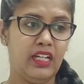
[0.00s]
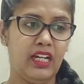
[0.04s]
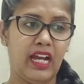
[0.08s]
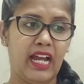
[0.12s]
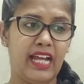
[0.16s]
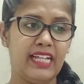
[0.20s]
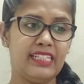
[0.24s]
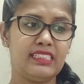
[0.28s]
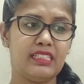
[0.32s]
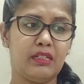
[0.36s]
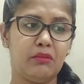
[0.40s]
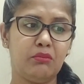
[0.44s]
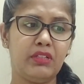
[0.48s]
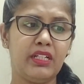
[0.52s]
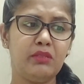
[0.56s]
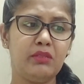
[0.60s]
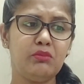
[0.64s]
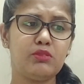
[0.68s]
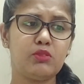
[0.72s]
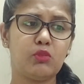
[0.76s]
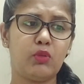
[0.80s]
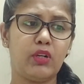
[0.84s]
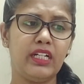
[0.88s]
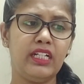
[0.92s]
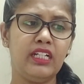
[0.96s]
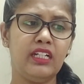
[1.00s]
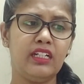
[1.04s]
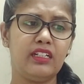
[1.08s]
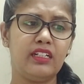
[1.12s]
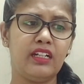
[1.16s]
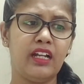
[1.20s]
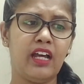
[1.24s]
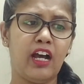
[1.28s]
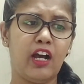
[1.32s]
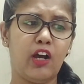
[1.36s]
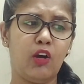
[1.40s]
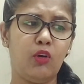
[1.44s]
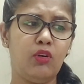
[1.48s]
I sometimes wondered
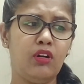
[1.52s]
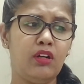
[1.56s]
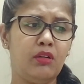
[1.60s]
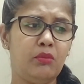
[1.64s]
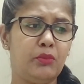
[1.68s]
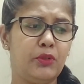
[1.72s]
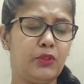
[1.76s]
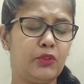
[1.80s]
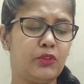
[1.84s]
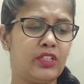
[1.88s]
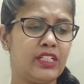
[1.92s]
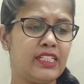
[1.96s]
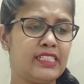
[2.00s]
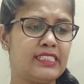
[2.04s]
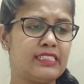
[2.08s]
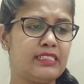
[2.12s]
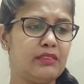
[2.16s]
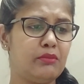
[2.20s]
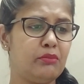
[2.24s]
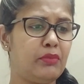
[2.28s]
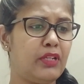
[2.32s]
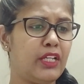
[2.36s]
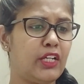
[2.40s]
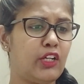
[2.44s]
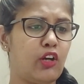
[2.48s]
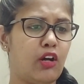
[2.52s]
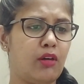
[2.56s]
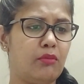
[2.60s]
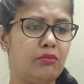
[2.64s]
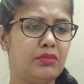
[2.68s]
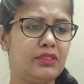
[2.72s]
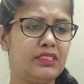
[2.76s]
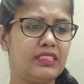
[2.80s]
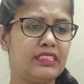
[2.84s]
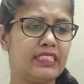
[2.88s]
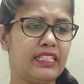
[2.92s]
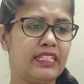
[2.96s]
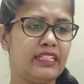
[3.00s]
how her beauty simply
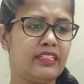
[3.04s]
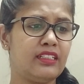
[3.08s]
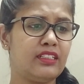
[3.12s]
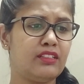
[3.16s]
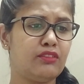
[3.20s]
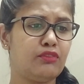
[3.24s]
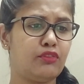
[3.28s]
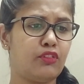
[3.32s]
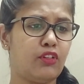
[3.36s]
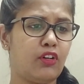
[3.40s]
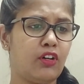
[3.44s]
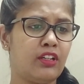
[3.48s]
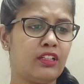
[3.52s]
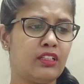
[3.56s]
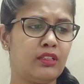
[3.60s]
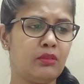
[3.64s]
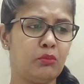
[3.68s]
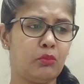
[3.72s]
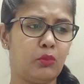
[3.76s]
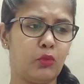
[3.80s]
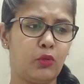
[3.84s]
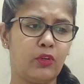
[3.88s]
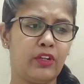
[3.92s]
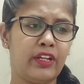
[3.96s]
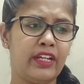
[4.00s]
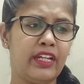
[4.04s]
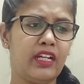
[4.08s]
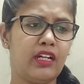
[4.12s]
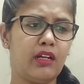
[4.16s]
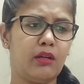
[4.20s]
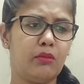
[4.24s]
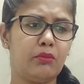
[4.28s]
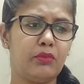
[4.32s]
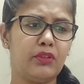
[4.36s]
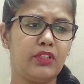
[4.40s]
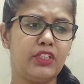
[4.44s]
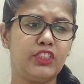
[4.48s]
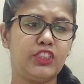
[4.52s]
compensated for the boring
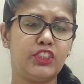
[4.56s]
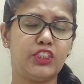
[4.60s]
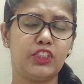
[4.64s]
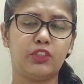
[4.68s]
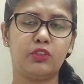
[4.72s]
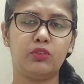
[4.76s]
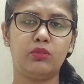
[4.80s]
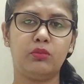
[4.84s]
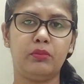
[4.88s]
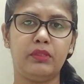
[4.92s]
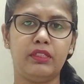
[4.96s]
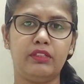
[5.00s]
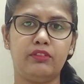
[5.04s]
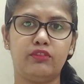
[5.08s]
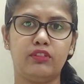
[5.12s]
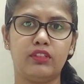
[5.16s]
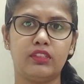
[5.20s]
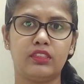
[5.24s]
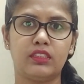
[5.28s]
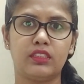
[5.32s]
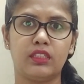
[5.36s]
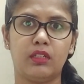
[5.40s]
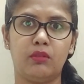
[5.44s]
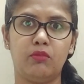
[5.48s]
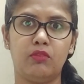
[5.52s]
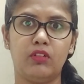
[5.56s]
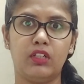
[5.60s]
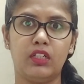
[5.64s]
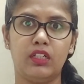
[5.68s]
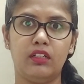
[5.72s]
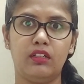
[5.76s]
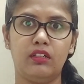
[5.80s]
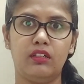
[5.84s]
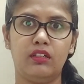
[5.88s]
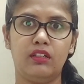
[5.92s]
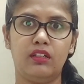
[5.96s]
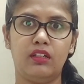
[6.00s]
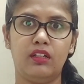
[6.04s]
company she could be for someone.